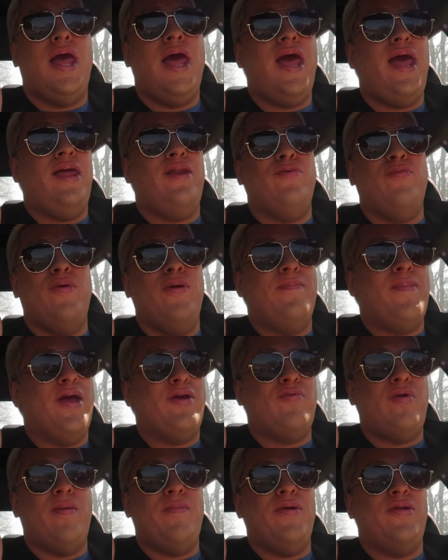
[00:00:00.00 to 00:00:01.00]
I don't want my
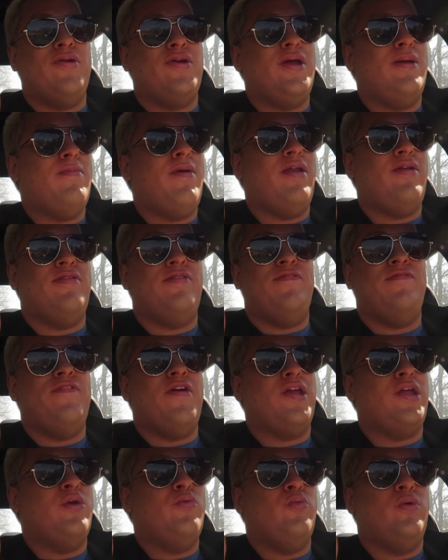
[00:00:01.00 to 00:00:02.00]
grandma to come out of the
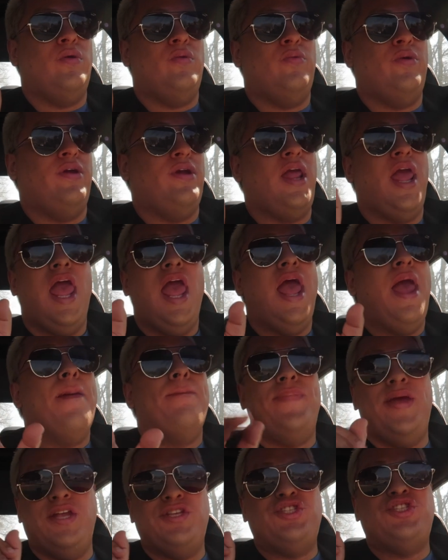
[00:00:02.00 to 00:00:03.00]
fucking Woodward.
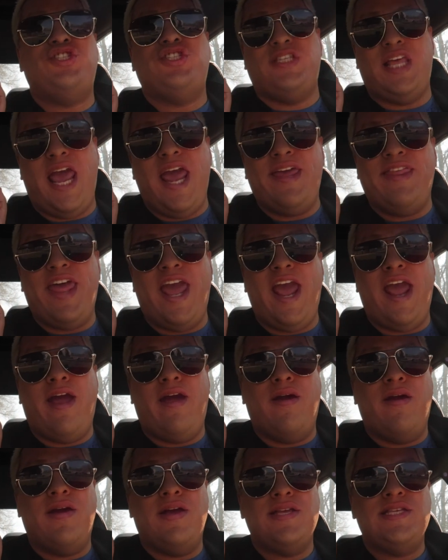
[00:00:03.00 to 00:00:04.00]
Bitch, stay
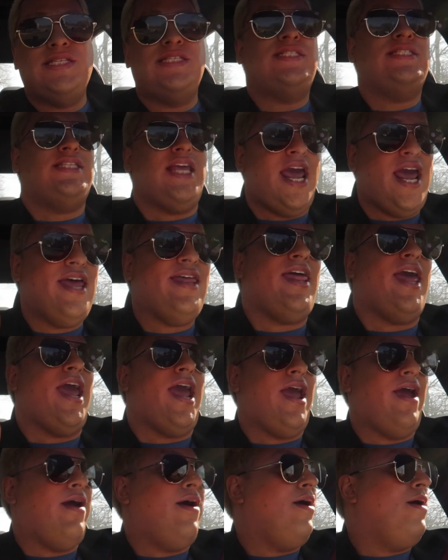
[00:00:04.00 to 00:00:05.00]
there. Stay
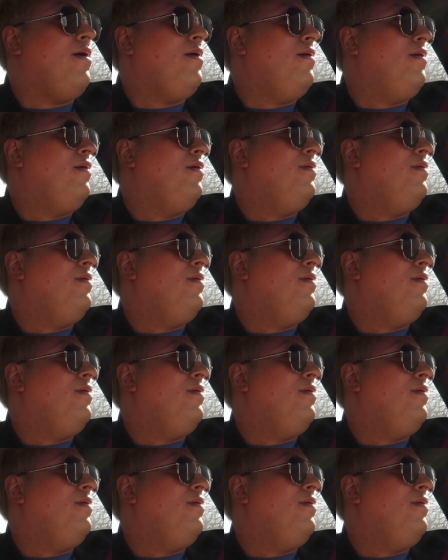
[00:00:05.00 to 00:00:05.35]
there.